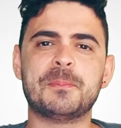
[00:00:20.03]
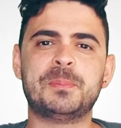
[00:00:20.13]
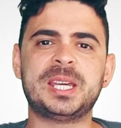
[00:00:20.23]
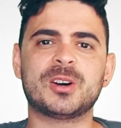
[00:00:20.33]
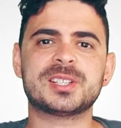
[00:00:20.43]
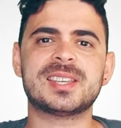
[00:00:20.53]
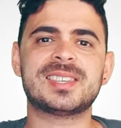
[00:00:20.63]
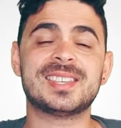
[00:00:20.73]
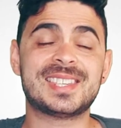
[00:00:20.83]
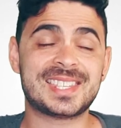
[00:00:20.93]
because
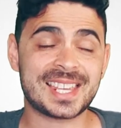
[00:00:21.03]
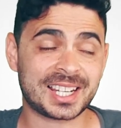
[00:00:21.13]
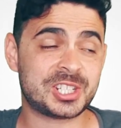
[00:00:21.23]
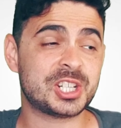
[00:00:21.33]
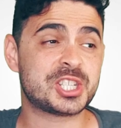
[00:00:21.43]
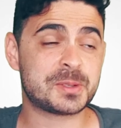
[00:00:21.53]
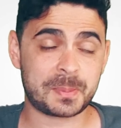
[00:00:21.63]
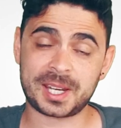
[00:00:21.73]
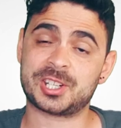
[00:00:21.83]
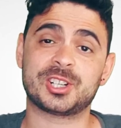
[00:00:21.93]
this is such a
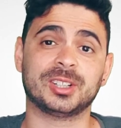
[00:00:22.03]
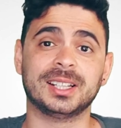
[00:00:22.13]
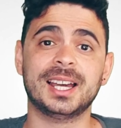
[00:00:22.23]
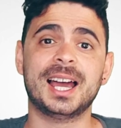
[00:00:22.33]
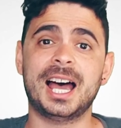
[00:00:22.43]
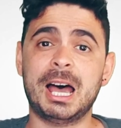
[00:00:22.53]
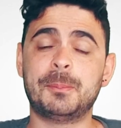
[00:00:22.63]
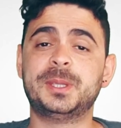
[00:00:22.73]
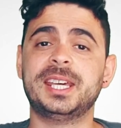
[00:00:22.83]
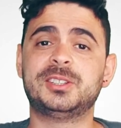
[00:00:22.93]
special
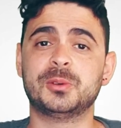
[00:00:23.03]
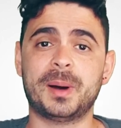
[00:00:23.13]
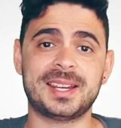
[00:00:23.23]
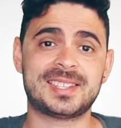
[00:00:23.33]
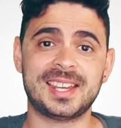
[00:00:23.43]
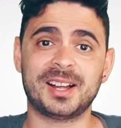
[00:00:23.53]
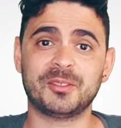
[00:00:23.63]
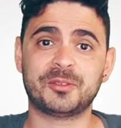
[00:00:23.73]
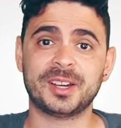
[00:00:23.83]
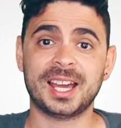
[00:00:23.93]
update to
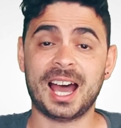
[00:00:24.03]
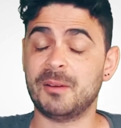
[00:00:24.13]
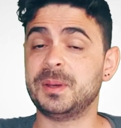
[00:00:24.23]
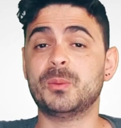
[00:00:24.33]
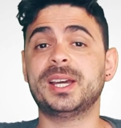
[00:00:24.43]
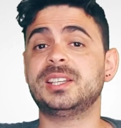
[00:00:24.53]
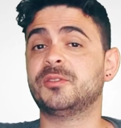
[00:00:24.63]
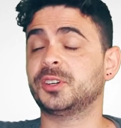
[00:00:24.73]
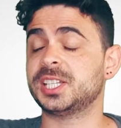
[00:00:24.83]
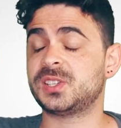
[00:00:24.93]
myself, I've been waiting
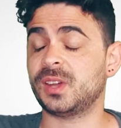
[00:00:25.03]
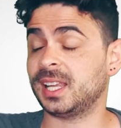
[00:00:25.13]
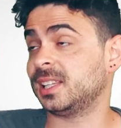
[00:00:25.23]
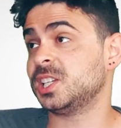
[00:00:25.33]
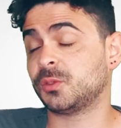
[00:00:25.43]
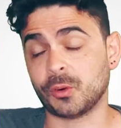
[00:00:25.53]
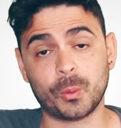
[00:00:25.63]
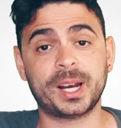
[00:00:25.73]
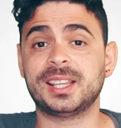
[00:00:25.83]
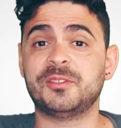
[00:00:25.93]
for this, at least for
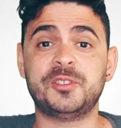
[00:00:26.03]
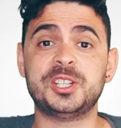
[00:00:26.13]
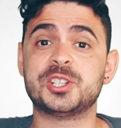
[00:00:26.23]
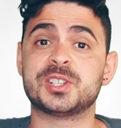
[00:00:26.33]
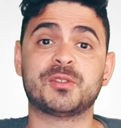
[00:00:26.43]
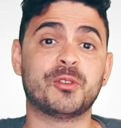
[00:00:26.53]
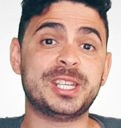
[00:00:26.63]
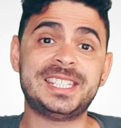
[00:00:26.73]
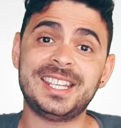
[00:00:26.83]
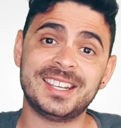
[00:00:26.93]
one of the features, for
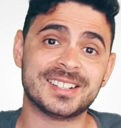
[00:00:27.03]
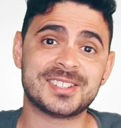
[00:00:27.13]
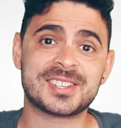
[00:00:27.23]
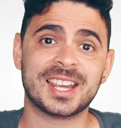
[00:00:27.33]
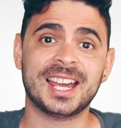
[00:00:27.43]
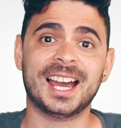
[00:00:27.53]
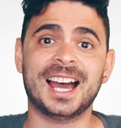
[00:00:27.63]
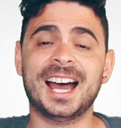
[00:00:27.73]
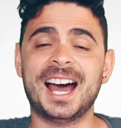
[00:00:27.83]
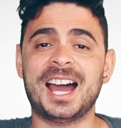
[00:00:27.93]
years.
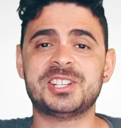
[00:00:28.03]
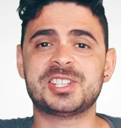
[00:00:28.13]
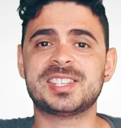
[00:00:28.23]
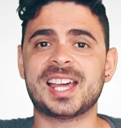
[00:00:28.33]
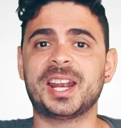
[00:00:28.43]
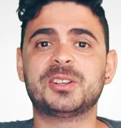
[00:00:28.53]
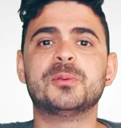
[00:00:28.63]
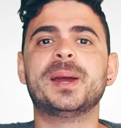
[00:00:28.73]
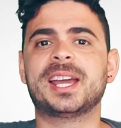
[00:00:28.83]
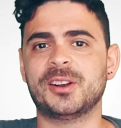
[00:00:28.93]
I just decided to
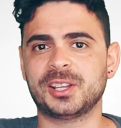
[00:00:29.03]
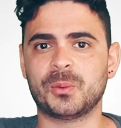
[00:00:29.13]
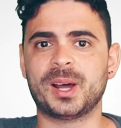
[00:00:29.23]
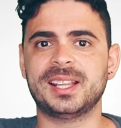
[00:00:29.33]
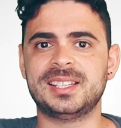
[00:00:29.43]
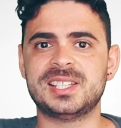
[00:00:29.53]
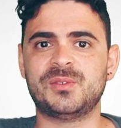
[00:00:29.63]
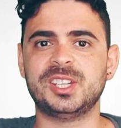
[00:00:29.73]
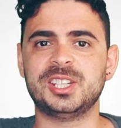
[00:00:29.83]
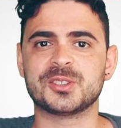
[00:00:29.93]
make another one of these
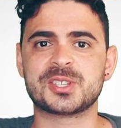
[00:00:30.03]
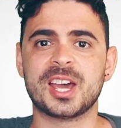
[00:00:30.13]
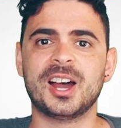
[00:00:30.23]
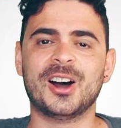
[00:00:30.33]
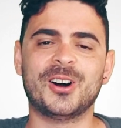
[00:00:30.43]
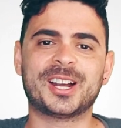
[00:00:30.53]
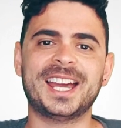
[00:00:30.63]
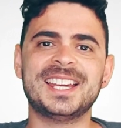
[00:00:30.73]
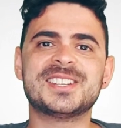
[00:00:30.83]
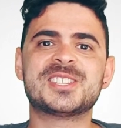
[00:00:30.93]
videos.
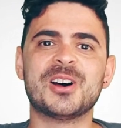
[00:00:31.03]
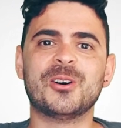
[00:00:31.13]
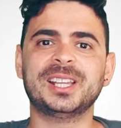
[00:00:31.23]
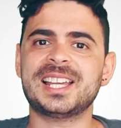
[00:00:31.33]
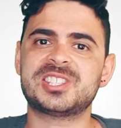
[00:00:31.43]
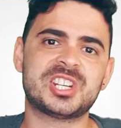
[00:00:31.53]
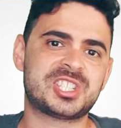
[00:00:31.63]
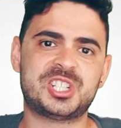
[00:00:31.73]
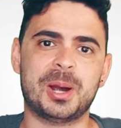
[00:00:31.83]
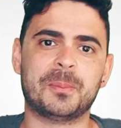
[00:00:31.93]
Okay, so let's
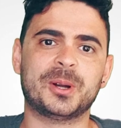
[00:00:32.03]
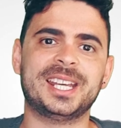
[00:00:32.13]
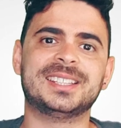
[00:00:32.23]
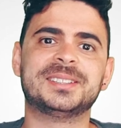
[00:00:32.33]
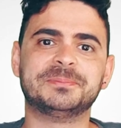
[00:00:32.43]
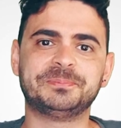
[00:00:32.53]
just jump on it.